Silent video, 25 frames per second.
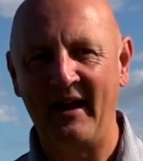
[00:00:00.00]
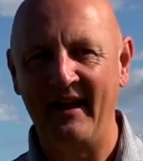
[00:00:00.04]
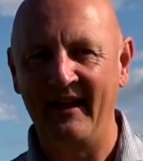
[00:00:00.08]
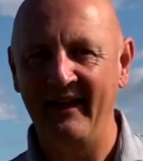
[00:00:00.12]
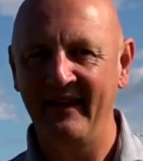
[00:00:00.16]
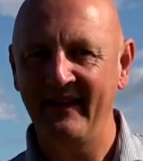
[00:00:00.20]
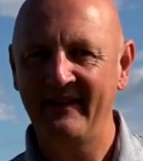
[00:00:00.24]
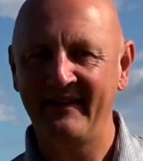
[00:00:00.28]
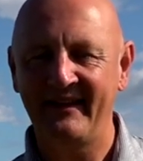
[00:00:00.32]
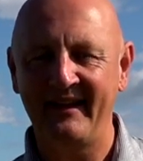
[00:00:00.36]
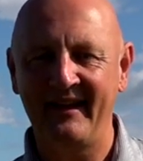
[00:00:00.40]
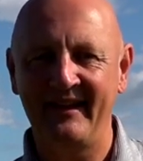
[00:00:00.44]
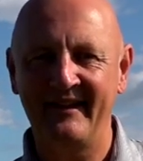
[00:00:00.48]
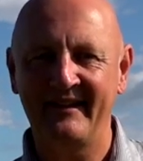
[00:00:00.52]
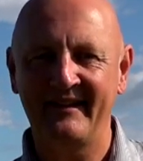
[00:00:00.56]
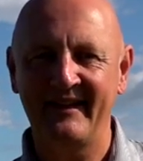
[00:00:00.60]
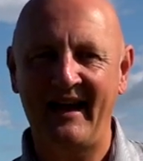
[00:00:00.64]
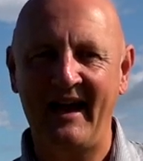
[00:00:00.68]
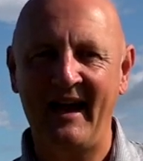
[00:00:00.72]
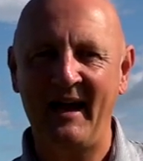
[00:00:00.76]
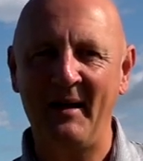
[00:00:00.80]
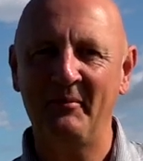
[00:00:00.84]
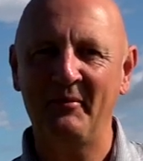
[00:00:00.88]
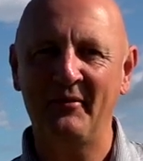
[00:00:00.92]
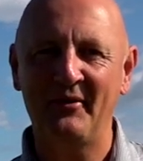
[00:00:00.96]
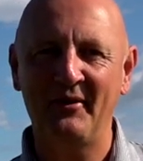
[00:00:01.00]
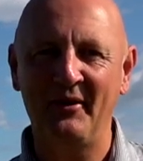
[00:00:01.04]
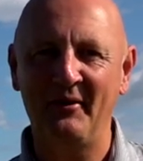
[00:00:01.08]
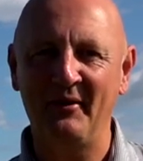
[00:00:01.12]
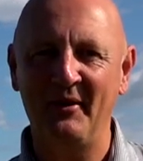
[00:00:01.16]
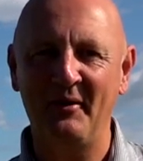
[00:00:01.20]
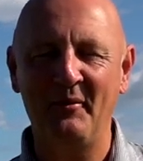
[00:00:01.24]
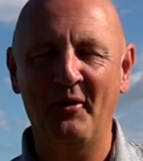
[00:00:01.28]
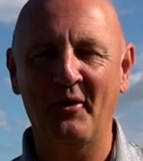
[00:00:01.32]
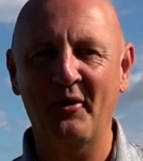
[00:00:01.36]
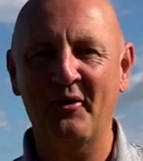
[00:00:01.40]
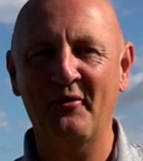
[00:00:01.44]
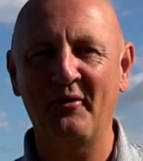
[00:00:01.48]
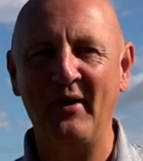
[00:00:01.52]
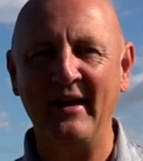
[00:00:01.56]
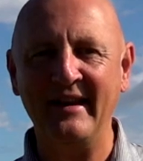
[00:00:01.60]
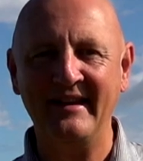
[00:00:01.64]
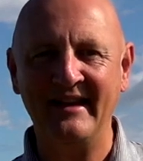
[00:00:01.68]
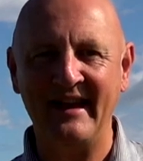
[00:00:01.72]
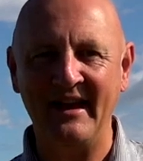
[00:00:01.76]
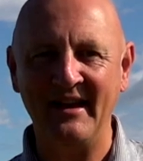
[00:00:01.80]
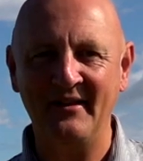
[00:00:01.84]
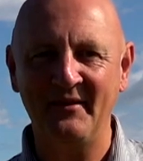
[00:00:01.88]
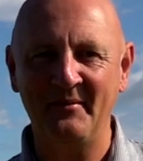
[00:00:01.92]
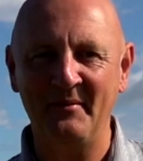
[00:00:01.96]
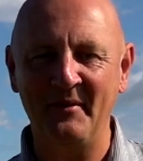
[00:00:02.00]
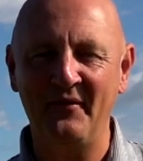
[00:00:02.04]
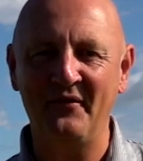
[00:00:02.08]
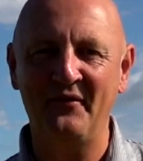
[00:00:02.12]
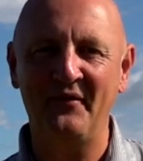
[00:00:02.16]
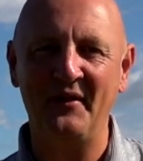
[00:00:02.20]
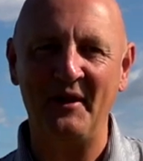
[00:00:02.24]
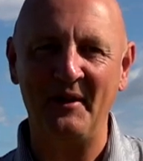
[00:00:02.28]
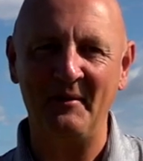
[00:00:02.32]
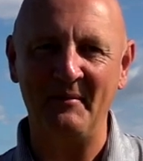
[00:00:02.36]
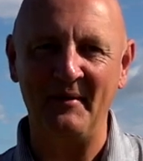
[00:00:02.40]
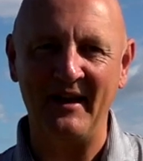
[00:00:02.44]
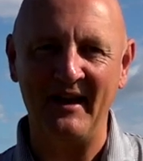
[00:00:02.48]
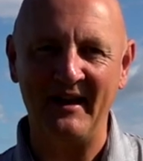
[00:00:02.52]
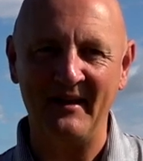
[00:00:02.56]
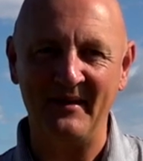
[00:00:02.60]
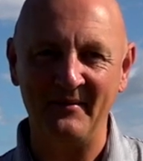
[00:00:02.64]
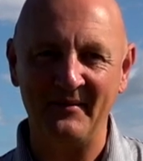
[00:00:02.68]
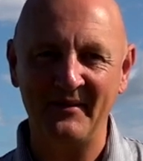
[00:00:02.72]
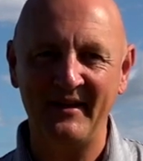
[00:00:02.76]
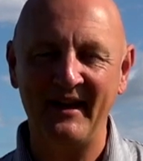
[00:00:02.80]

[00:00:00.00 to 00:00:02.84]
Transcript: and this is absolutely what a great day to be filming and